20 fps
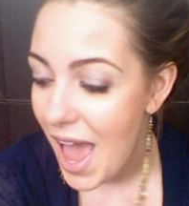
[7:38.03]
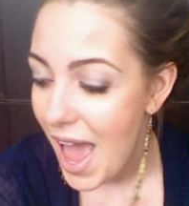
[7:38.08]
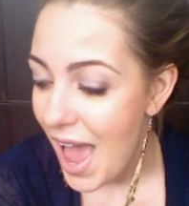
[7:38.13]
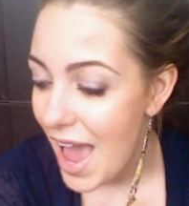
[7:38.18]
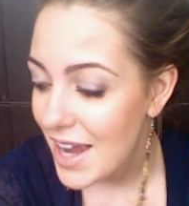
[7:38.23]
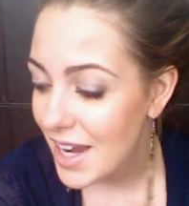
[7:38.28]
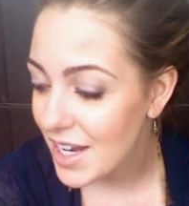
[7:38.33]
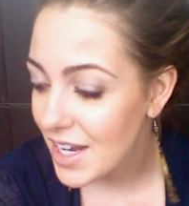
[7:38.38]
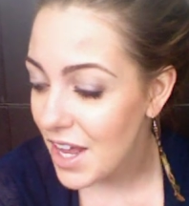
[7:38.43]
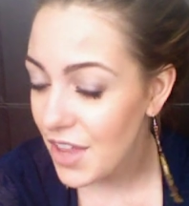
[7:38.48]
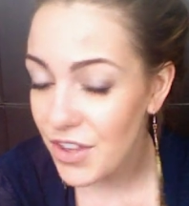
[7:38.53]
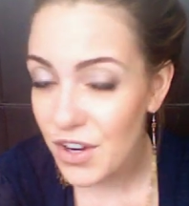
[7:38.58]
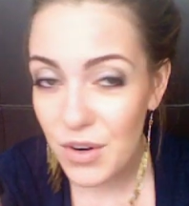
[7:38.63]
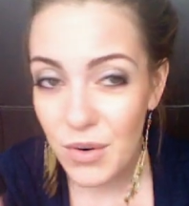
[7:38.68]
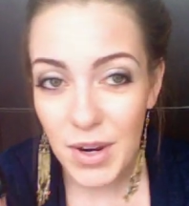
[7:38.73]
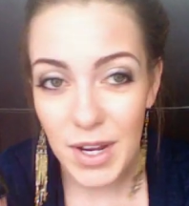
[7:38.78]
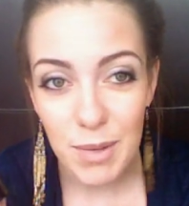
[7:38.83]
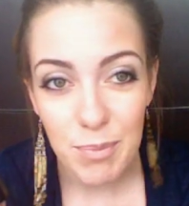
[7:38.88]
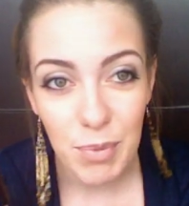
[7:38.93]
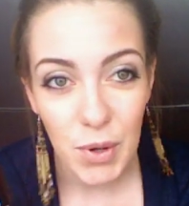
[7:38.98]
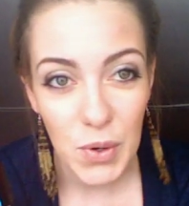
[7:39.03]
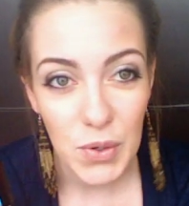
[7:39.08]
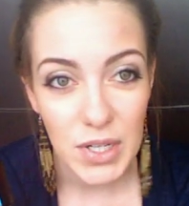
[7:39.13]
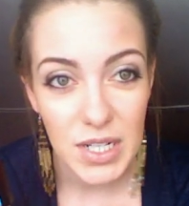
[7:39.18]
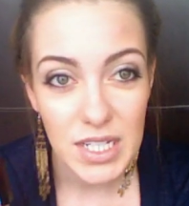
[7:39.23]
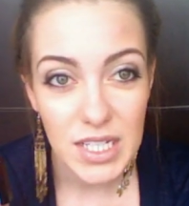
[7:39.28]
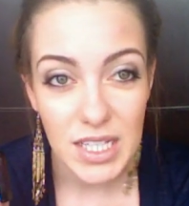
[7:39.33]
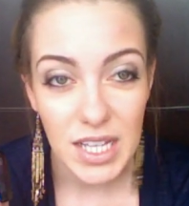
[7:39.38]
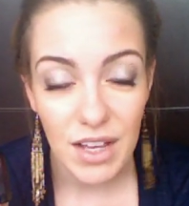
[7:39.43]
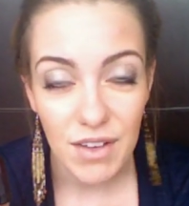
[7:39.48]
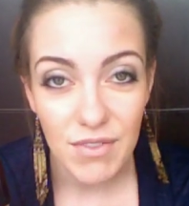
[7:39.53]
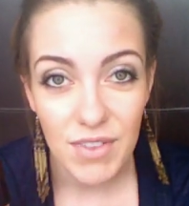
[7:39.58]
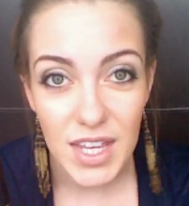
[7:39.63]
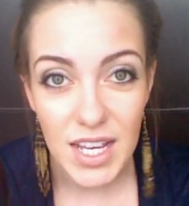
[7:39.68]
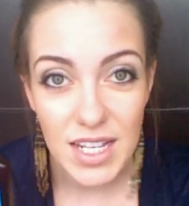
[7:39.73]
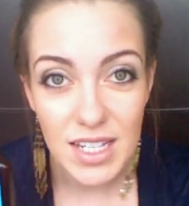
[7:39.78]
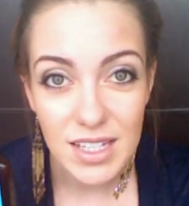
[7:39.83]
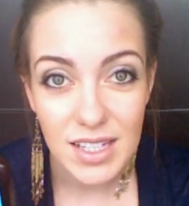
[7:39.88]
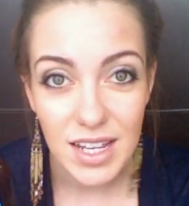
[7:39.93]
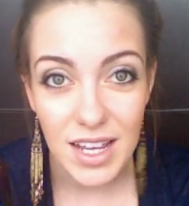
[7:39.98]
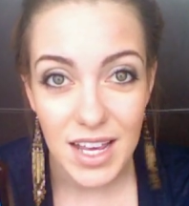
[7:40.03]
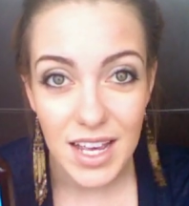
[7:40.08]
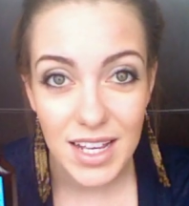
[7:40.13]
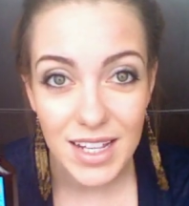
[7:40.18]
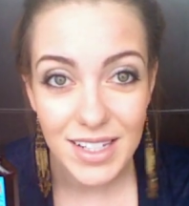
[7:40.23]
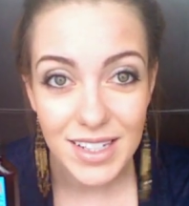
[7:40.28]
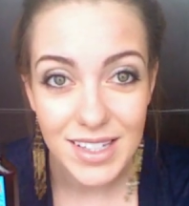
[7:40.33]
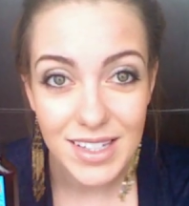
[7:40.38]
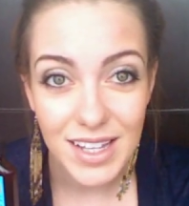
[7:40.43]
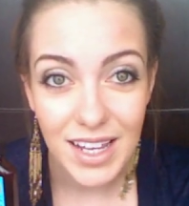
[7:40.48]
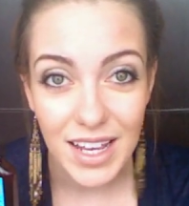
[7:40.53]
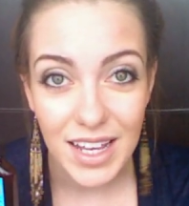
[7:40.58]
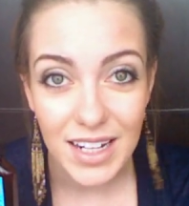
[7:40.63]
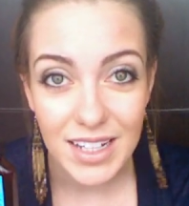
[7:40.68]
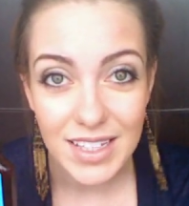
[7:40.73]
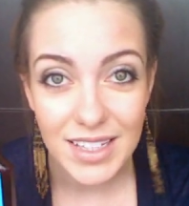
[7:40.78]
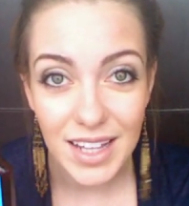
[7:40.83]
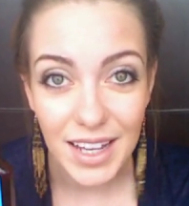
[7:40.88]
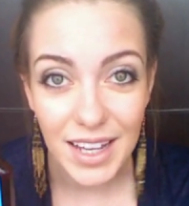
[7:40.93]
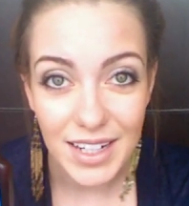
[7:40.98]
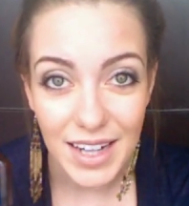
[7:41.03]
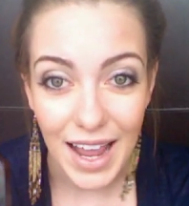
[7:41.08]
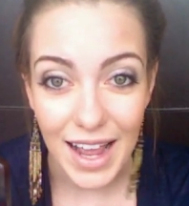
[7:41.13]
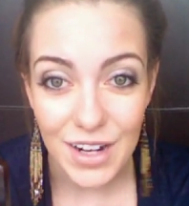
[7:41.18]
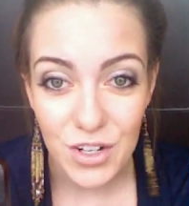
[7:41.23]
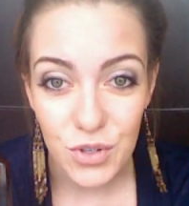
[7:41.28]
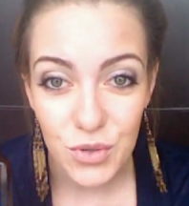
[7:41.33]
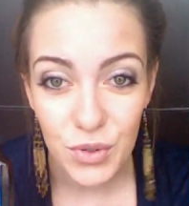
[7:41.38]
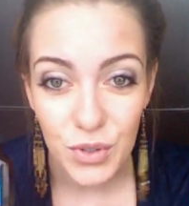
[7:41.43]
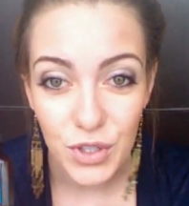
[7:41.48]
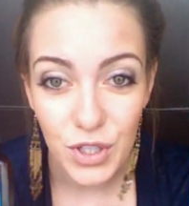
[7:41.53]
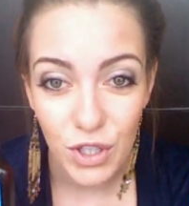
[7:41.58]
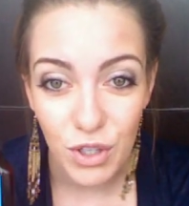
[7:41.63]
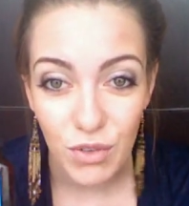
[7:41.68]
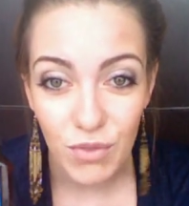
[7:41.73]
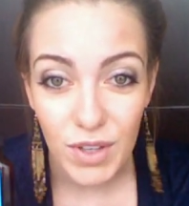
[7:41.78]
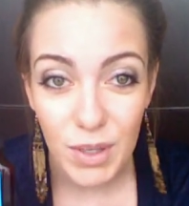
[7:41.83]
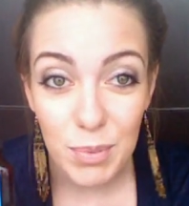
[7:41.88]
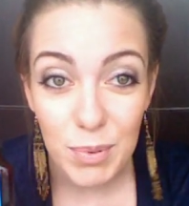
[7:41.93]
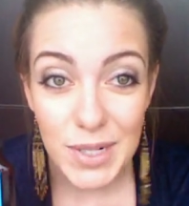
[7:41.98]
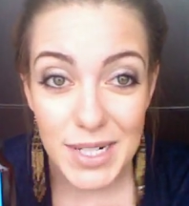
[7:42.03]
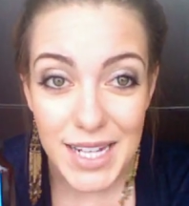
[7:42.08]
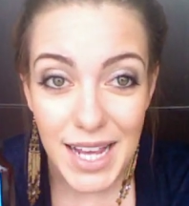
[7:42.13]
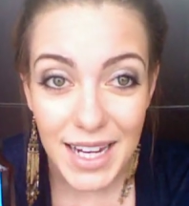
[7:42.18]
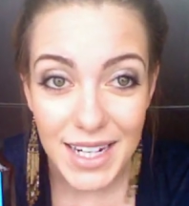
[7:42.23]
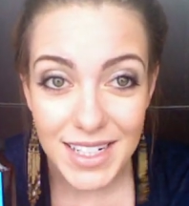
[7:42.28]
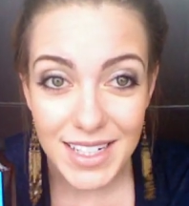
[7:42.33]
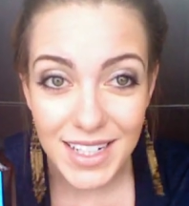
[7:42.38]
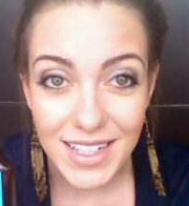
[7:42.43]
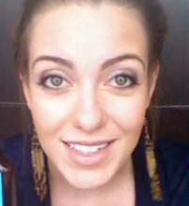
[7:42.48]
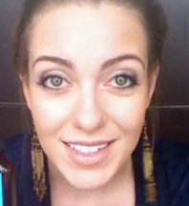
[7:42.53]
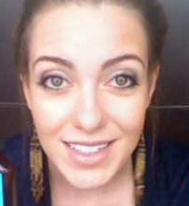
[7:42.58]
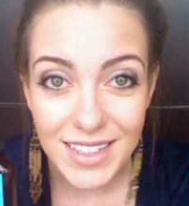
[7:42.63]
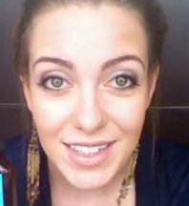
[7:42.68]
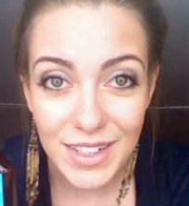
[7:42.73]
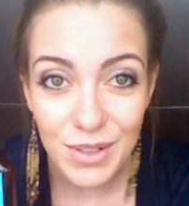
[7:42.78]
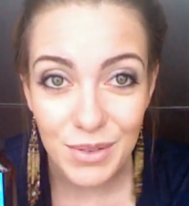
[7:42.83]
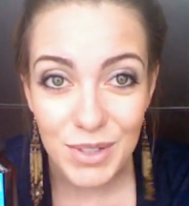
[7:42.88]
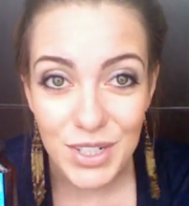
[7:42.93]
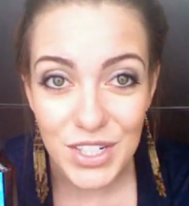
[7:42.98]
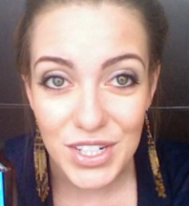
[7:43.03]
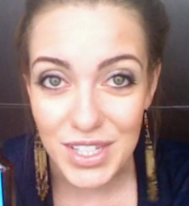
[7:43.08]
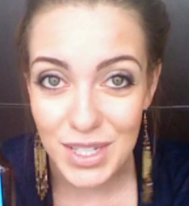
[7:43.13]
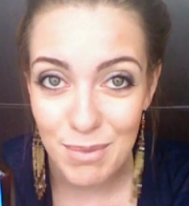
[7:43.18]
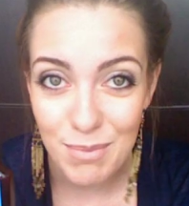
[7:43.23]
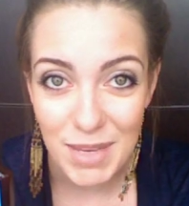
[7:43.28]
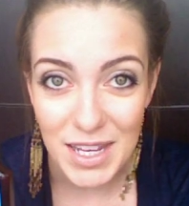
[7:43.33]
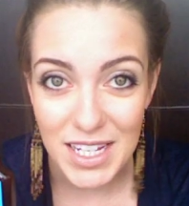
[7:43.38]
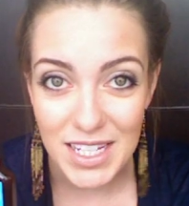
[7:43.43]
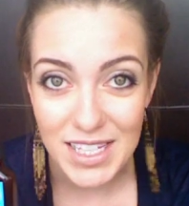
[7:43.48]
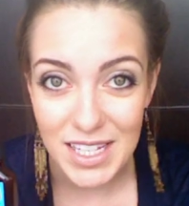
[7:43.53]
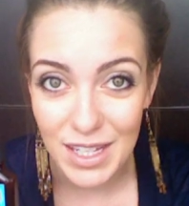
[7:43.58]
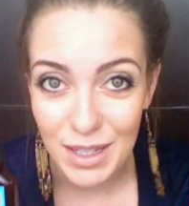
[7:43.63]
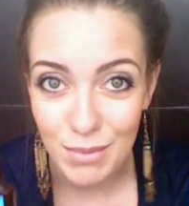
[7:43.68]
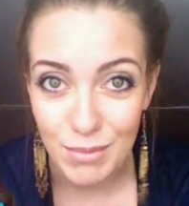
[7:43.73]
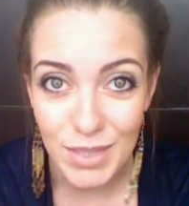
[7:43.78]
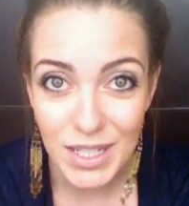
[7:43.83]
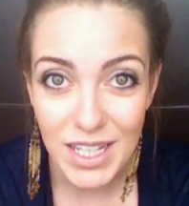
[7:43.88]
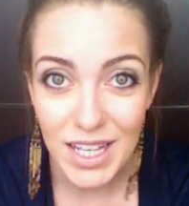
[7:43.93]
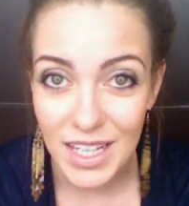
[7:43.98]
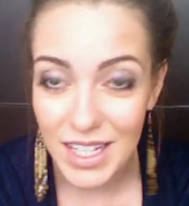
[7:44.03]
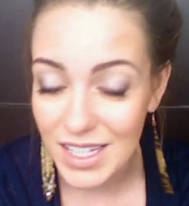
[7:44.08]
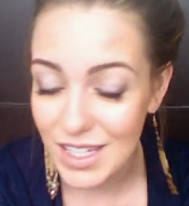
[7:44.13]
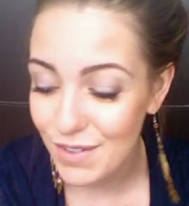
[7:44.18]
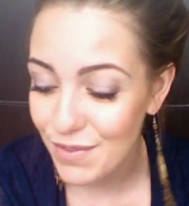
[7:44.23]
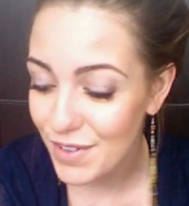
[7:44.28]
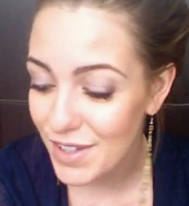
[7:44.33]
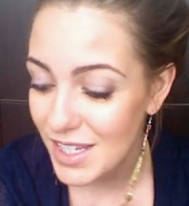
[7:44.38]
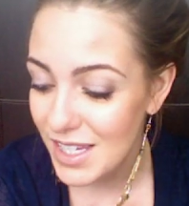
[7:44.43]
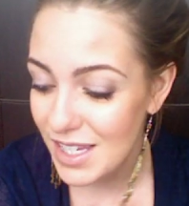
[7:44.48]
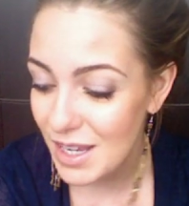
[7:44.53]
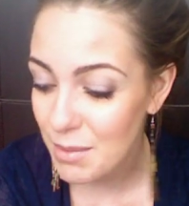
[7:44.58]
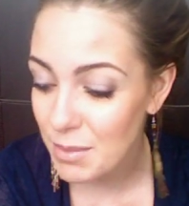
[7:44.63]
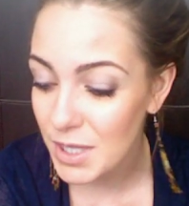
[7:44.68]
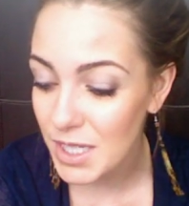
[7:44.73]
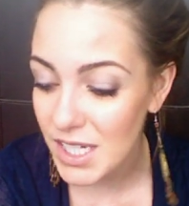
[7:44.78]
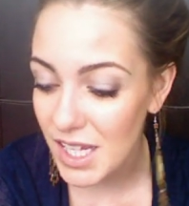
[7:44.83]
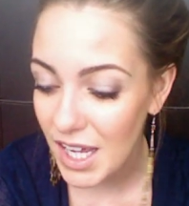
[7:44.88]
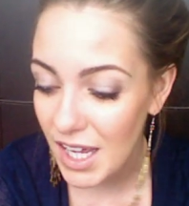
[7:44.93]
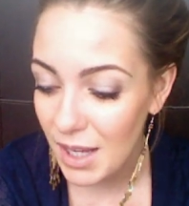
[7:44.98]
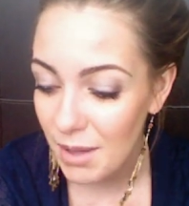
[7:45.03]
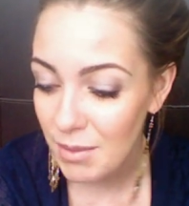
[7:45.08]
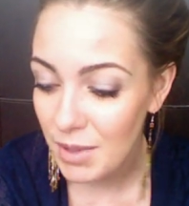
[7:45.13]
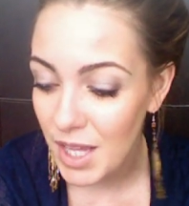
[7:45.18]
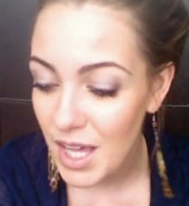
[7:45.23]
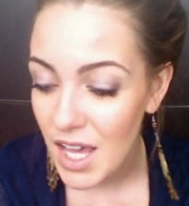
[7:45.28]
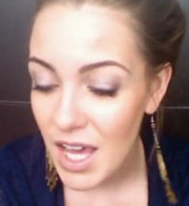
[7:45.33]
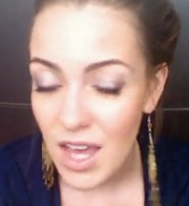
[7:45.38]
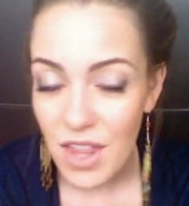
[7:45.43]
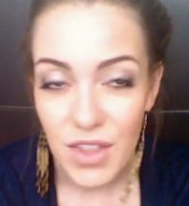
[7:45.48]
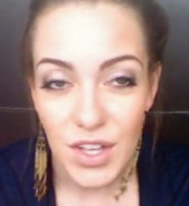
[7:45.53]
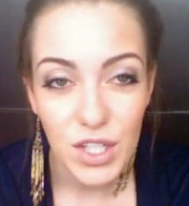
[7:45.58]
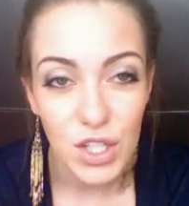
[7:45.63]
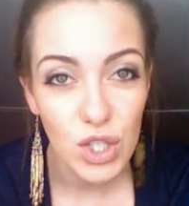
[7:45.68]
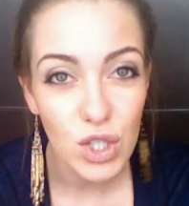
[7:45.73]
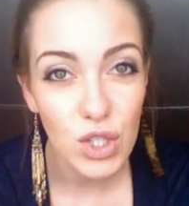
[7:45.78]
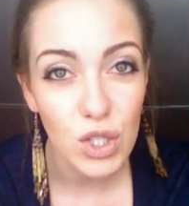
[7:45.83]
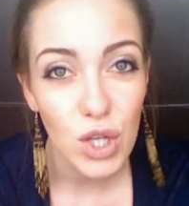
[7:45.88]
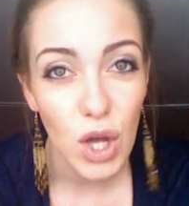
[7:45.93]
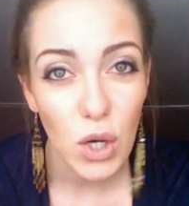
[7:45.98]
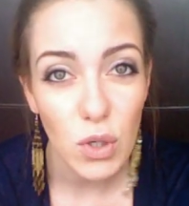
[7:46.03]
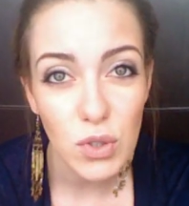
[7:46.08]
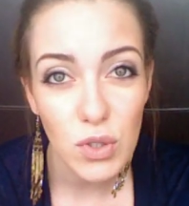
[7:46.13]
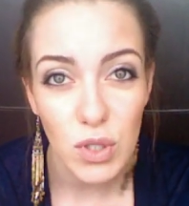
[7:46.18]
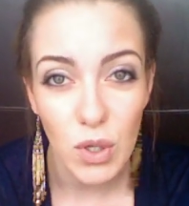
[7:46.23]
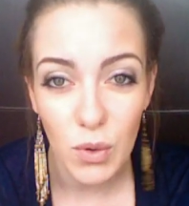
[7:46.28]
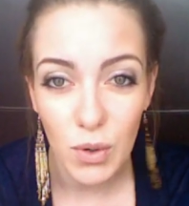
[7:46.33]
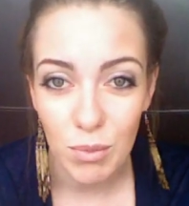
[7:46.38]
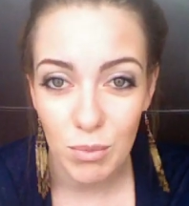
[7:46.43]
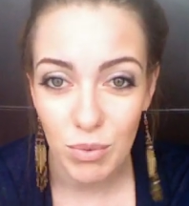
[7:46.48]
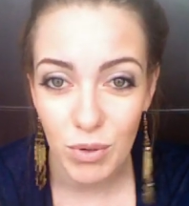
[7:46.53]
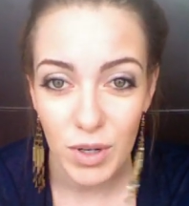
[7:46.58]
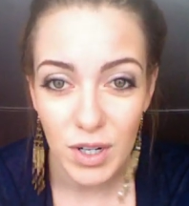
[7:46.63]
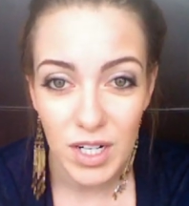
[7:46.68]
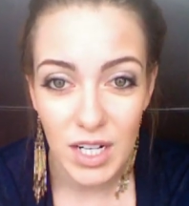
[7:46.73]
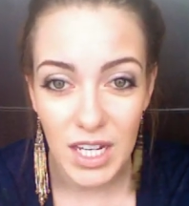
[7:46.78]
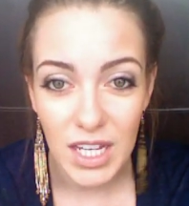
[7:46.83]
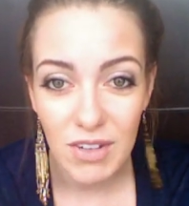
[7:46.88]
And another great bonus of this is it's a natural UV protectant, which is amazing because for the summertime, that's so, so important.